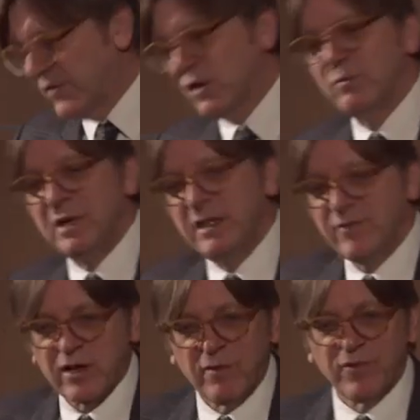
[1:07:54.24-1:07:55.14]
I don't
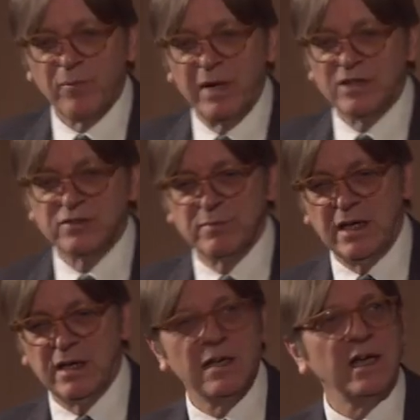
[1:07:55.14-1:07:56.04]
believe, I come from Belgium
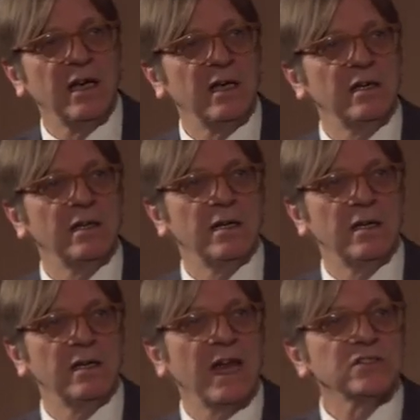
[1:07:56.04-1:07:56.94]
in
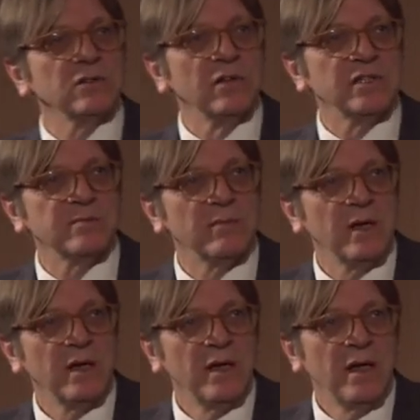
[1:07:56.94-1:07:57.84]
nationalism.
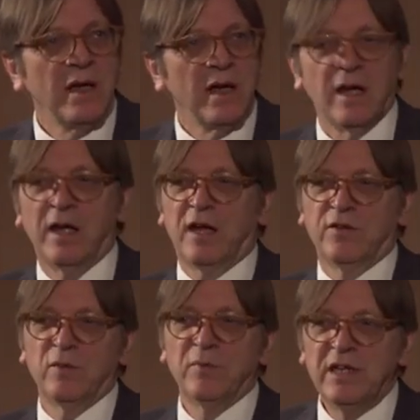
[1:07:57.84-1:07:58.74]
I
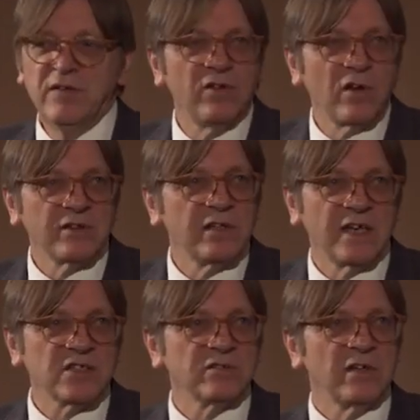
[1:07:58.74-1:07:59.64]
don't believe a lot in
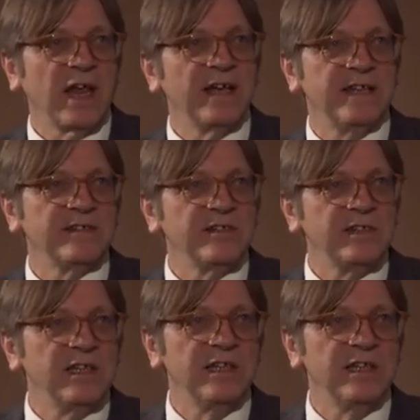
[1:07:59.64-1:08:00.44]
national identity